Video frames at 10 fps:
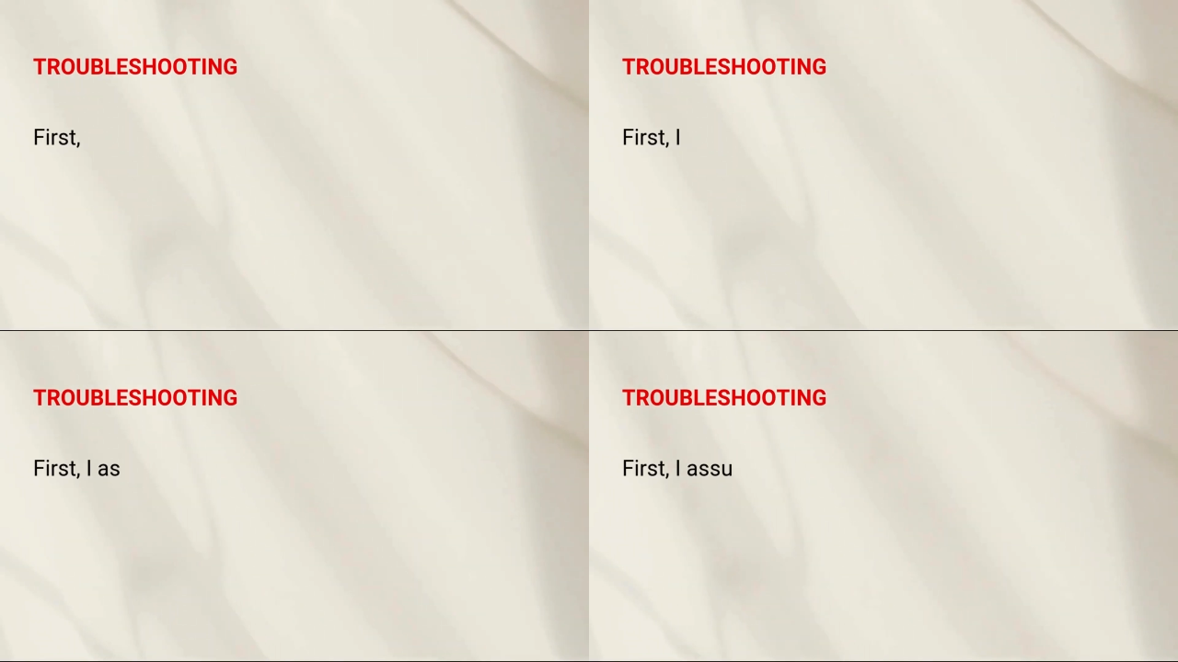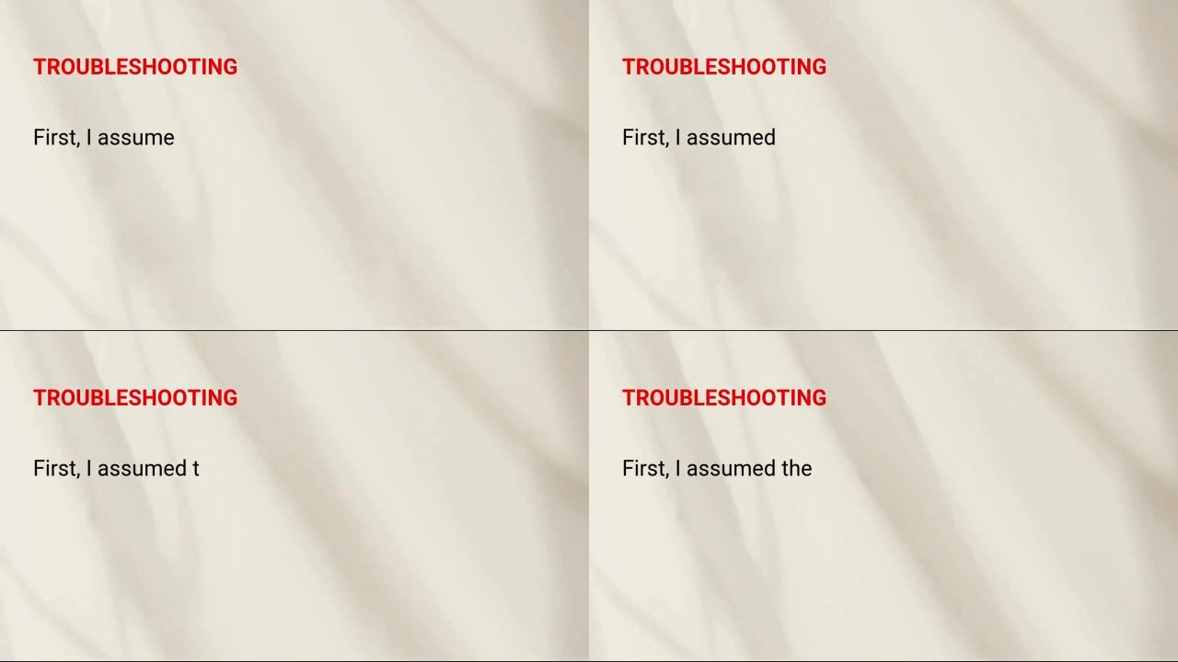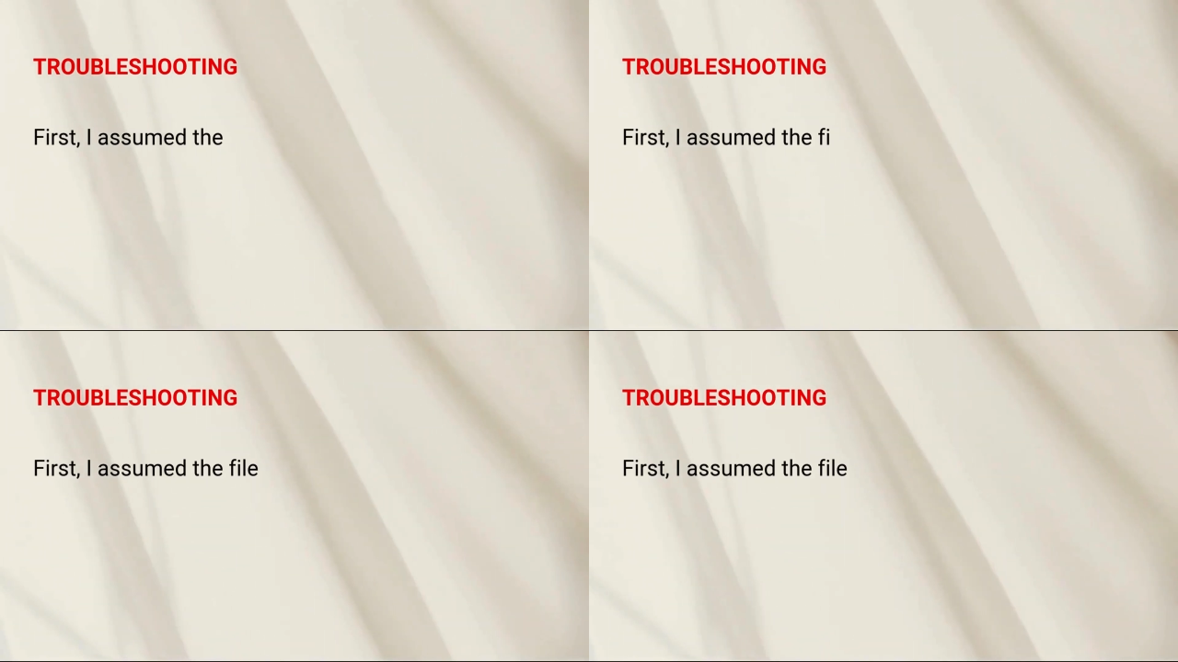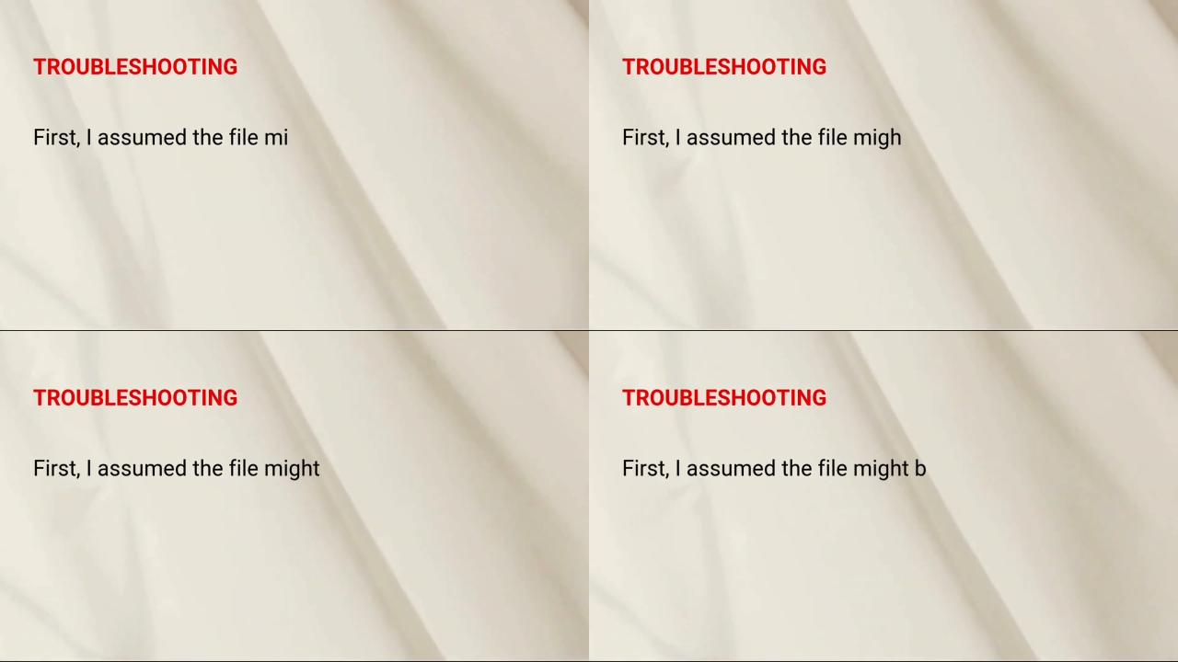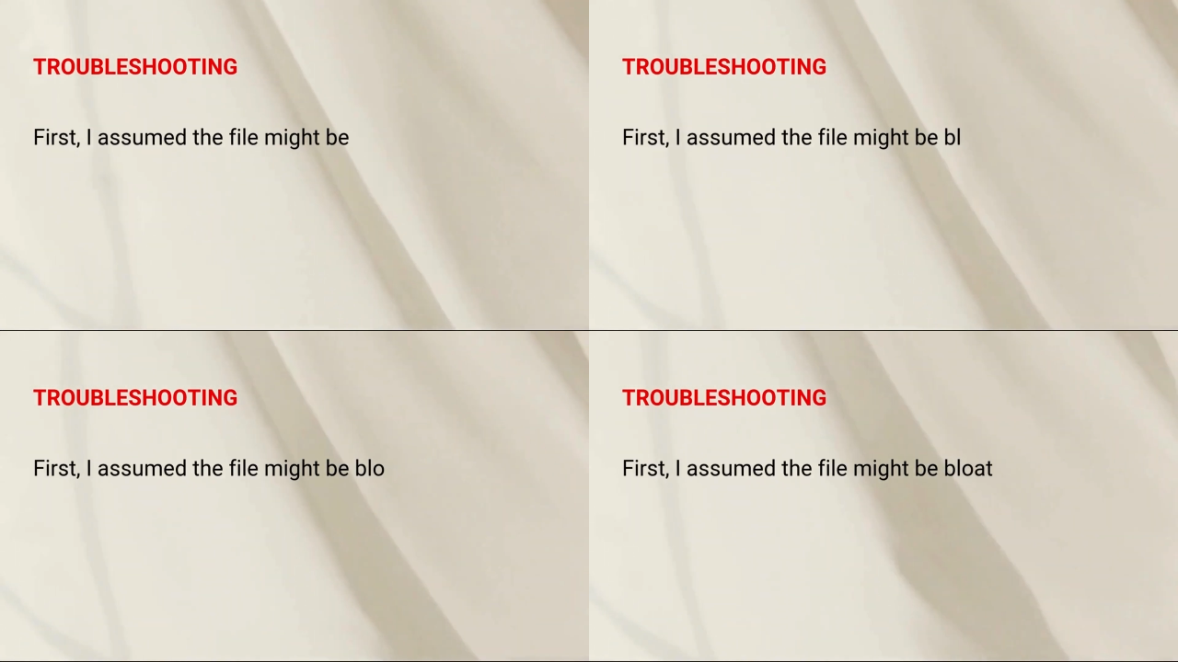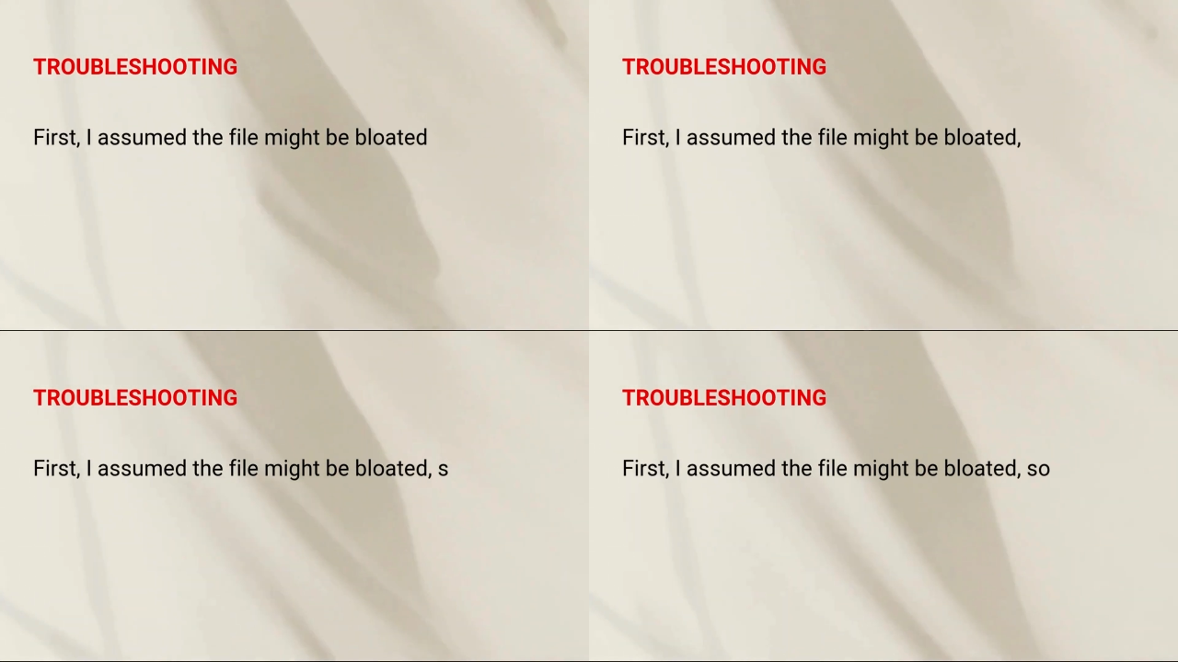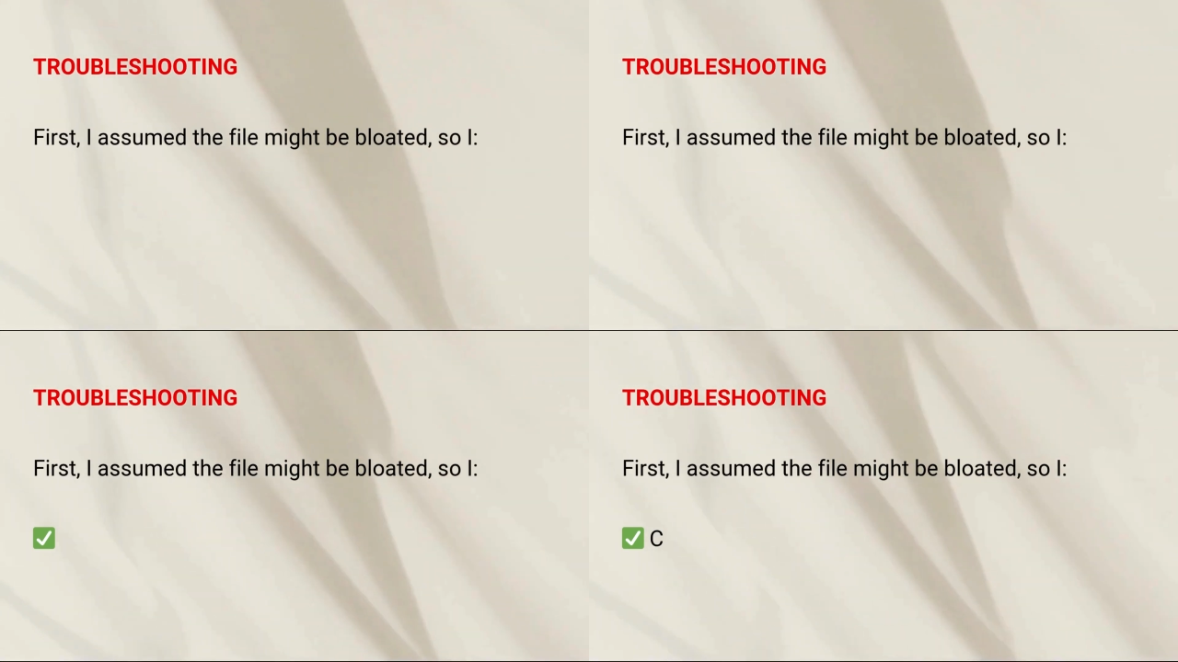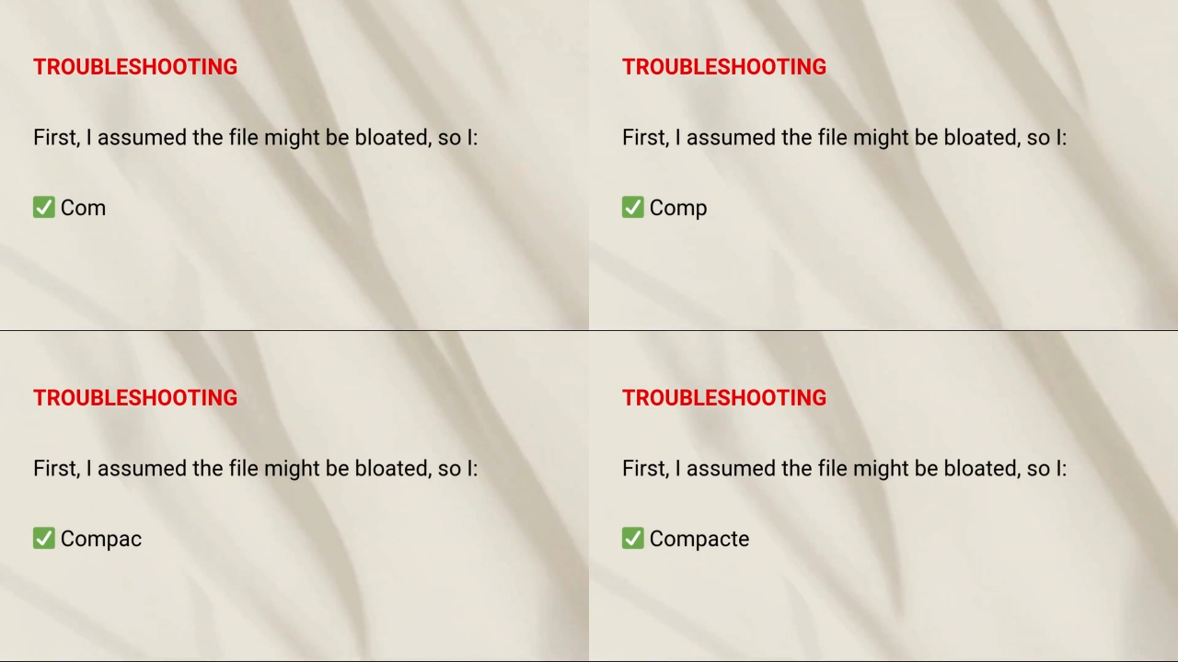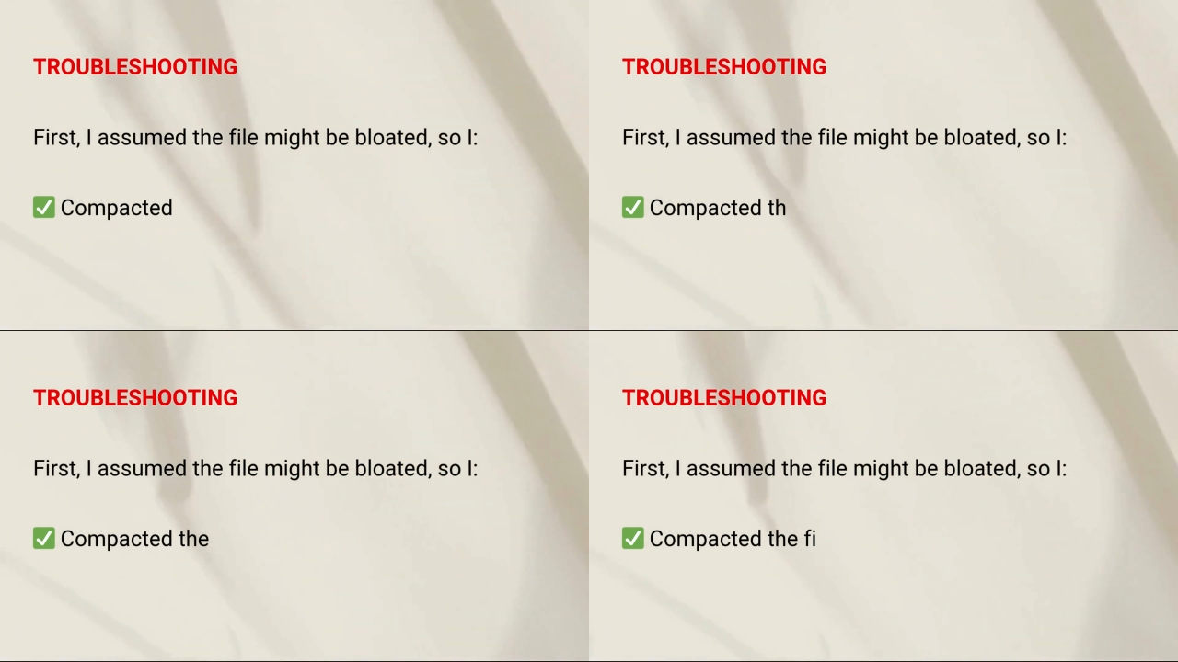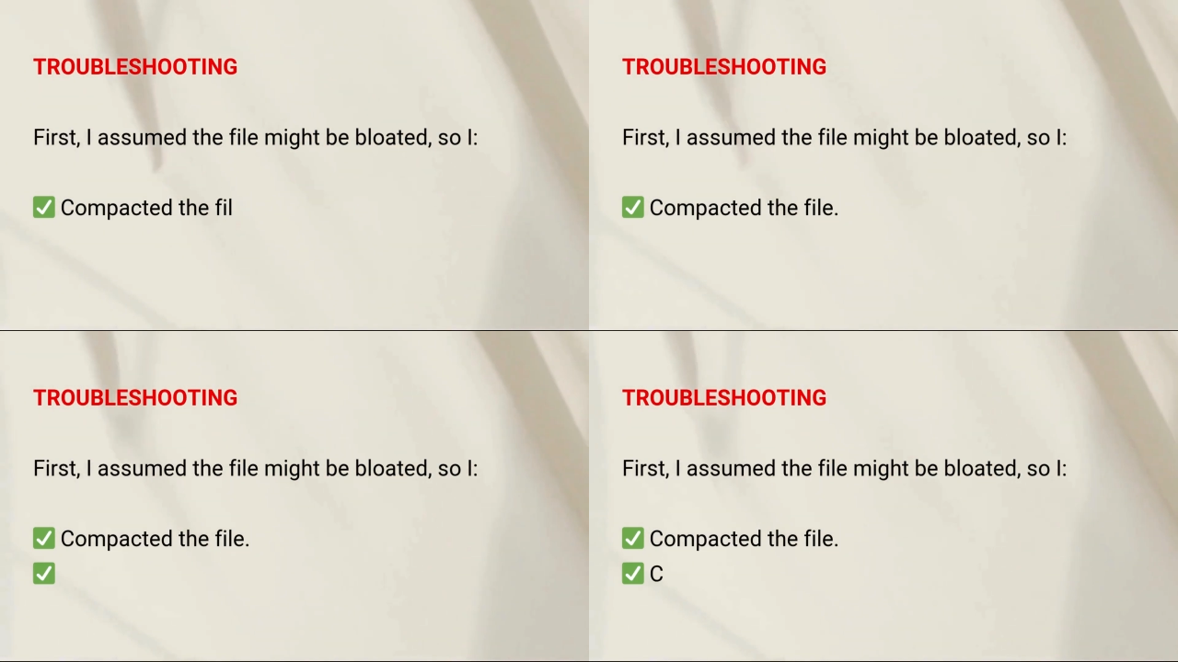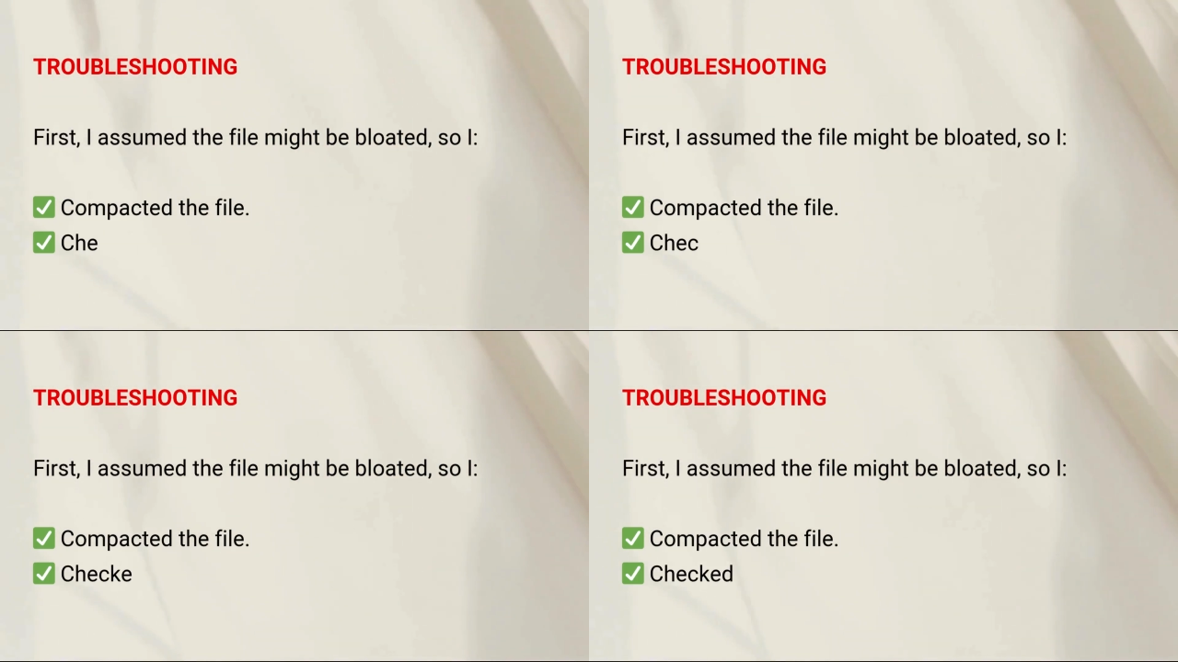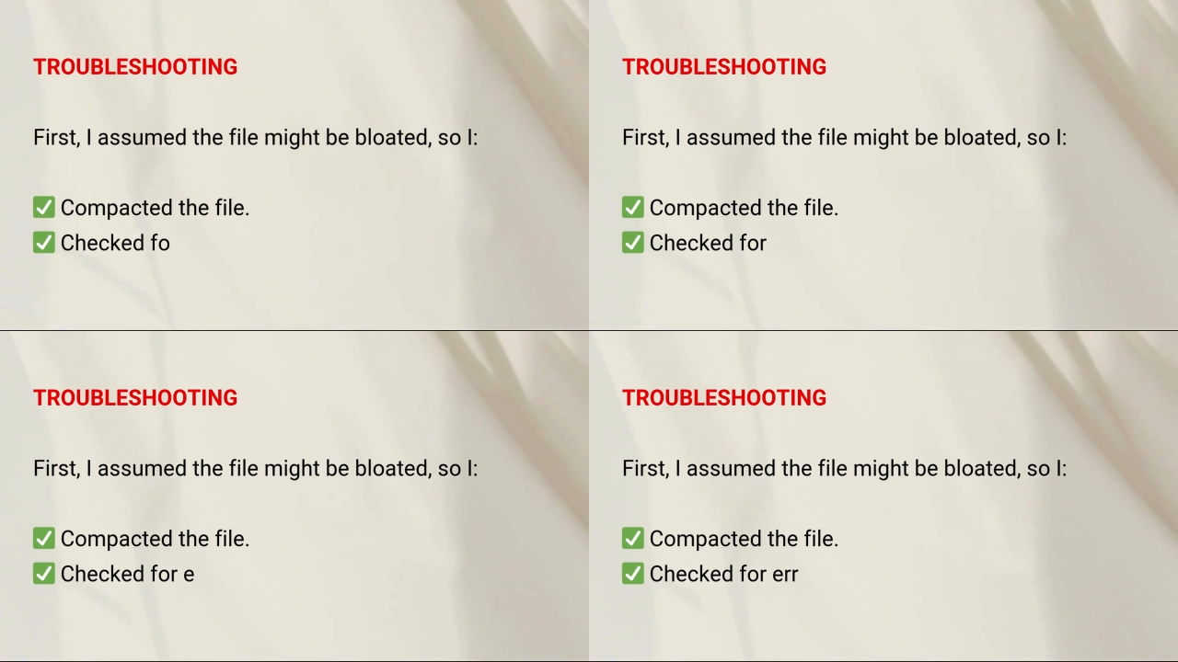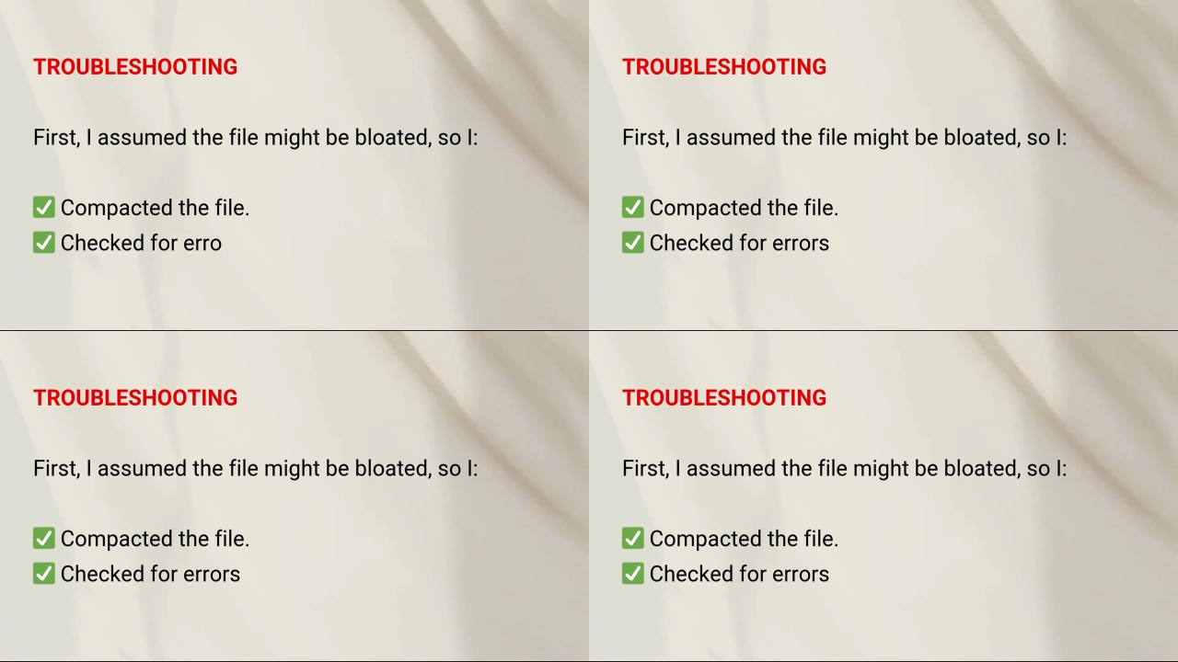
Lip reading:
Nobody's mouth can be seen.